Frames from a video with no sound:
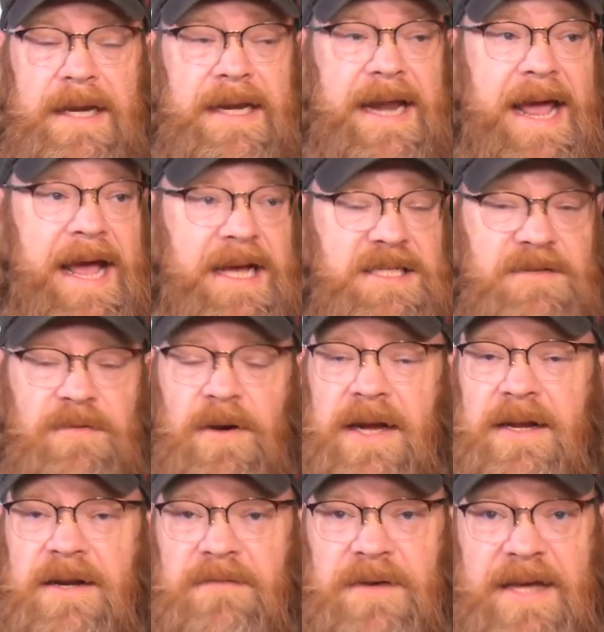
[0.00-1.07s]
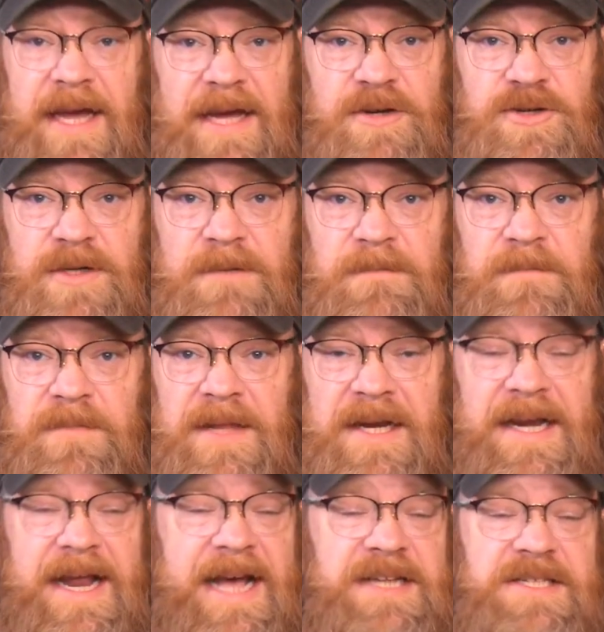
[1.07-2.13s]
They didn't ask for identification. They
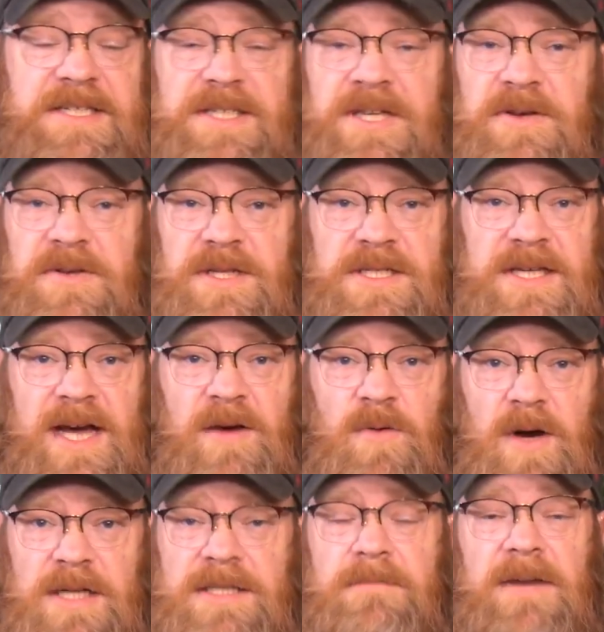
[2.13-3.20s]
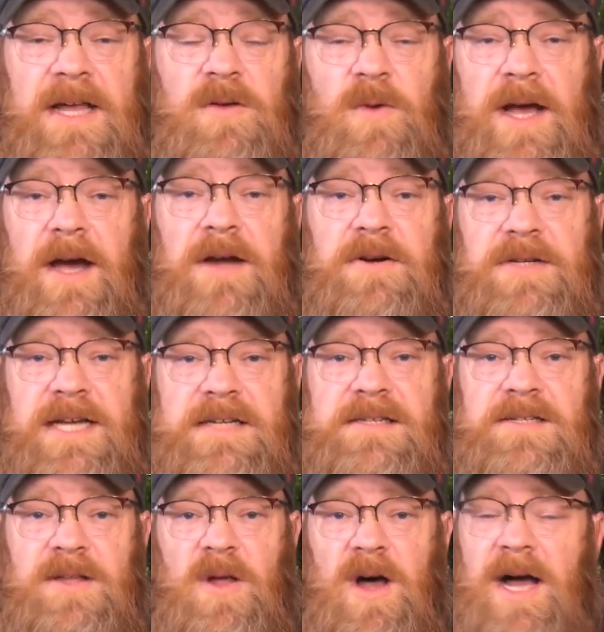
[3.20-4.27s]
didn't ask to see who this guy was. And by the way, under
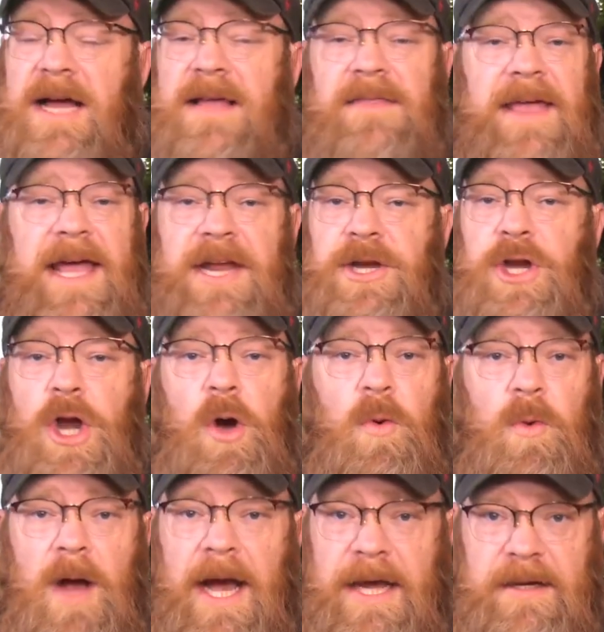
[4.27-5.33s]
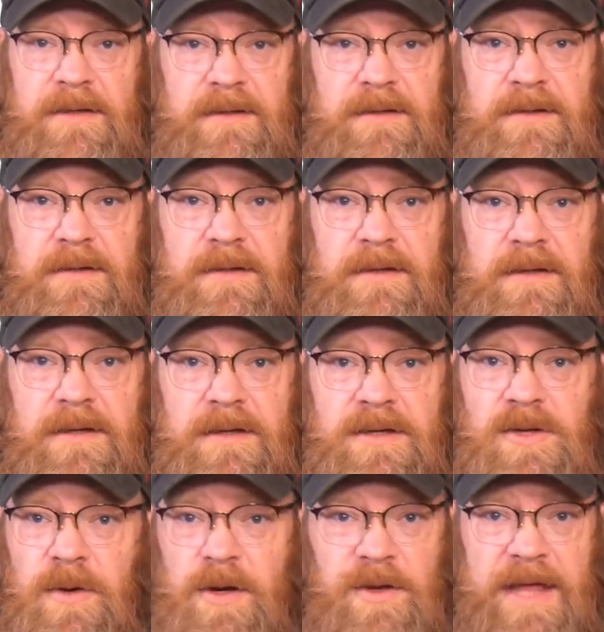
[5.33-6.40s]
Texas law, they had no right
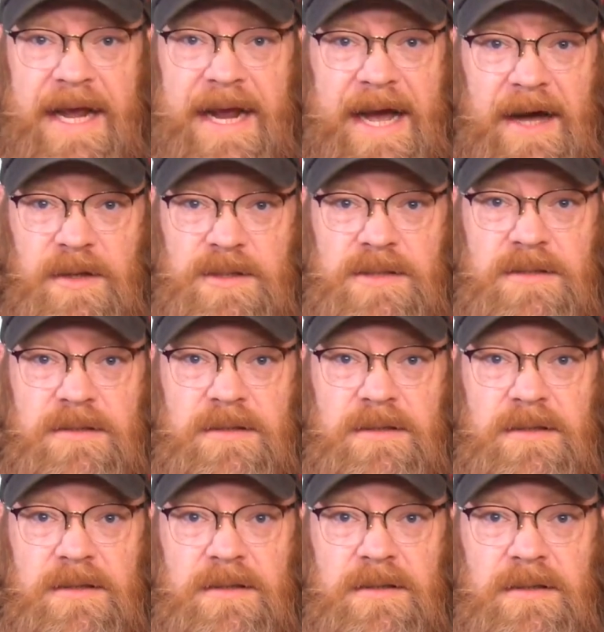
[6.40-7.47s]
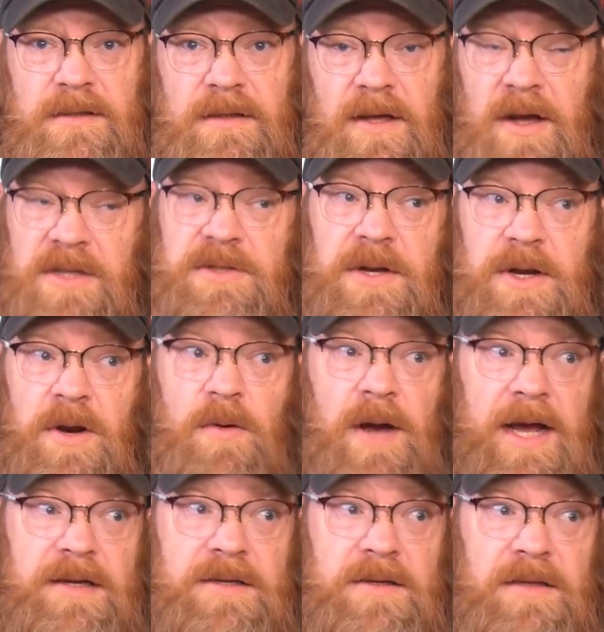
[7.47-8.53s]
to enter that house. They also had no
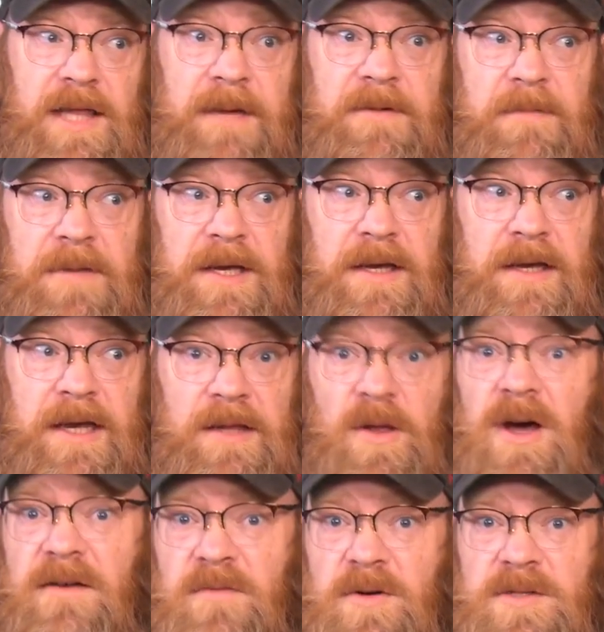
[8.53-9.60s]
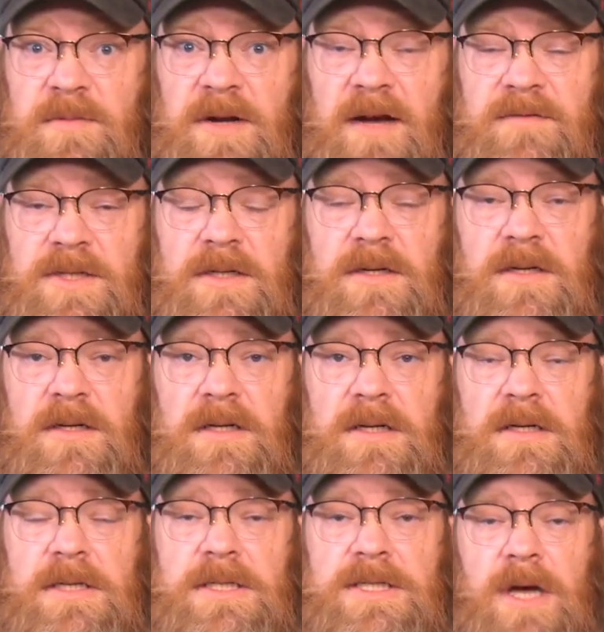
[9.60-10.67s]
right to claim to be a law enforcement officer.
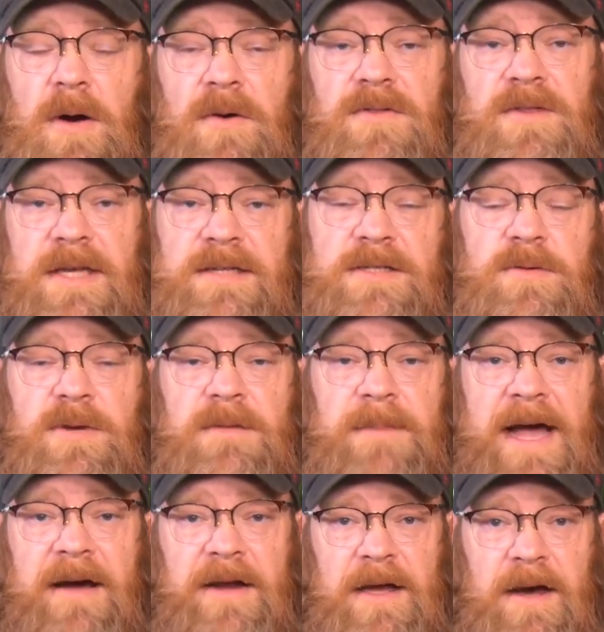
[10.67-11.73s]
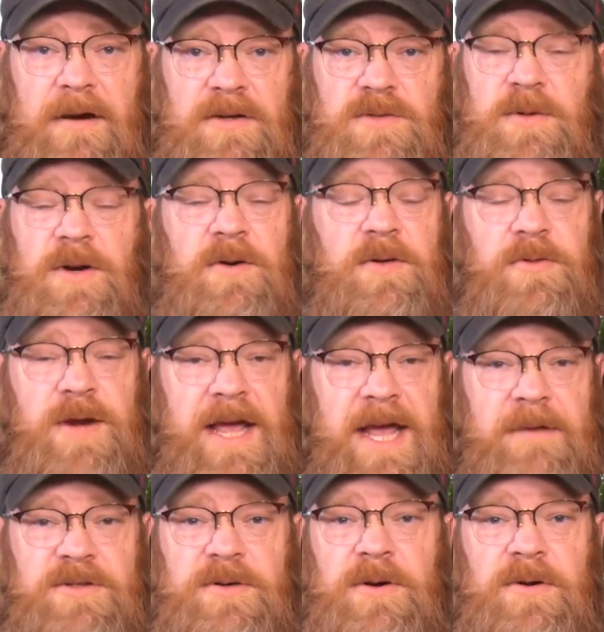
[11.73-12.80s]
So these three bounty hunters, we don't know their
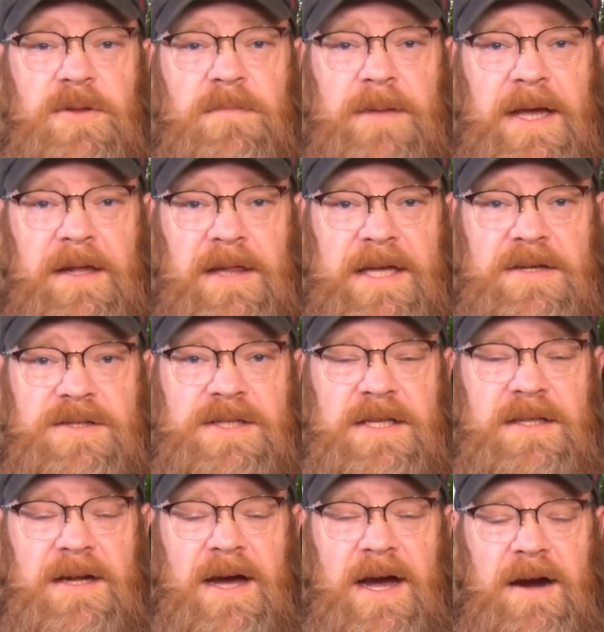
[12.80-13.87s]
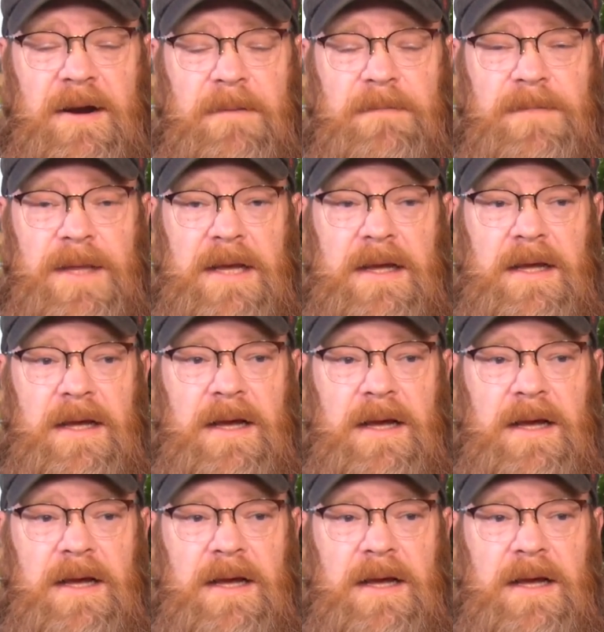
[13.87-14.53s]
names, we don't know the bail agency that hired them.